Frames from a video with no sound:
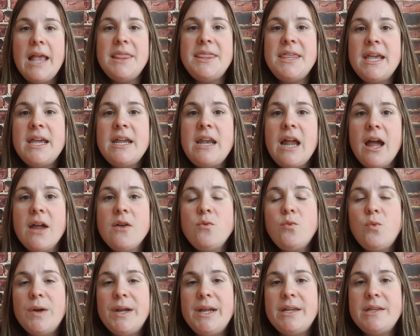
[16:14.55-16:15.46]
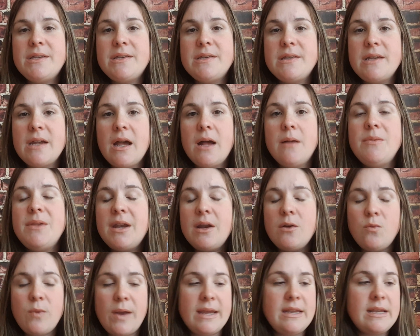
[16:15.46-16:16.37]
Then I went, then
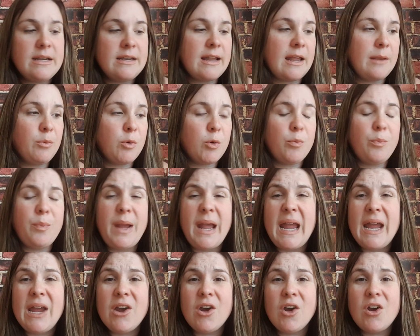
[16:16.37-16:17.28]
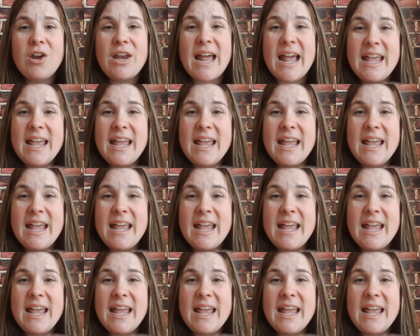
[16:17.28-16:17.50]
I waited and I prepared.